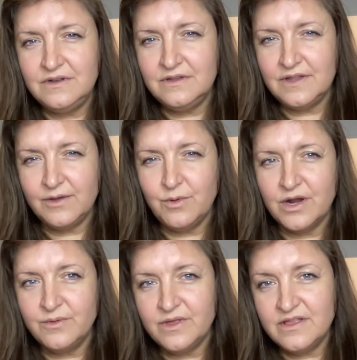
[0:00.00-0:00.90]
like
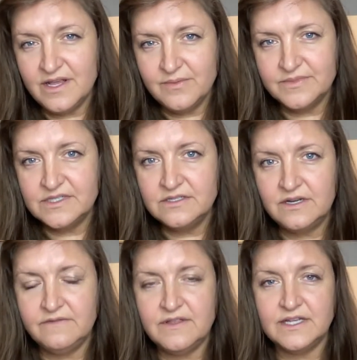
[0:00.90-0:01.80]
working with themes
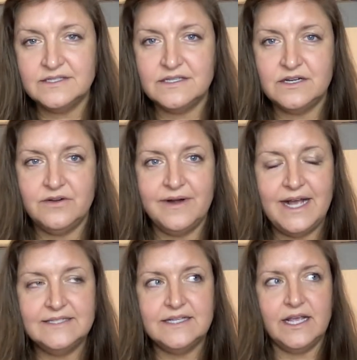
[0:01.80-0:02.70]
of things that are
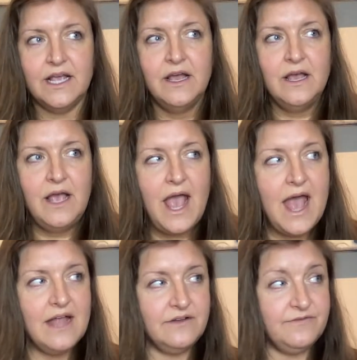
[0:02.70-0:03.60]
arising.
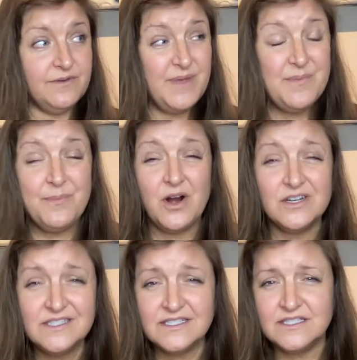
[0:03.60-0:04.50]
And for me
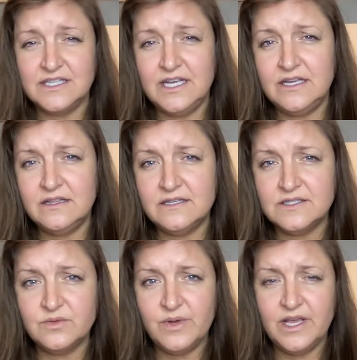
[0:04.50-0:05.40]
personally,
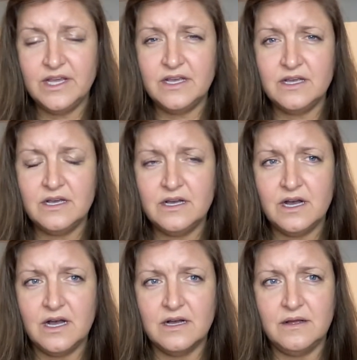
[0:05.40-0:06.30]
this week,
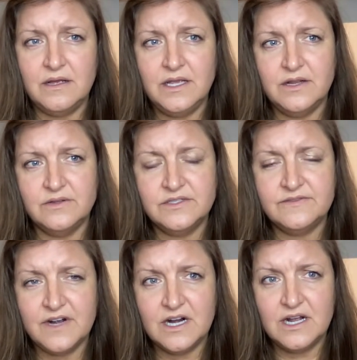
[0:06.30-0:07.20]
as
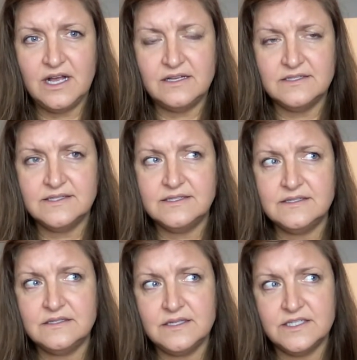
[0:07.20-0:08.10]
far as
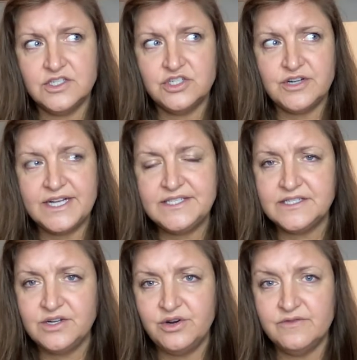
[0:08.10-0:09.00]
like stress
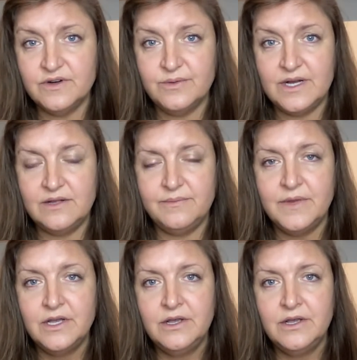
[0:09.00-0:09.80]
and overwhelm,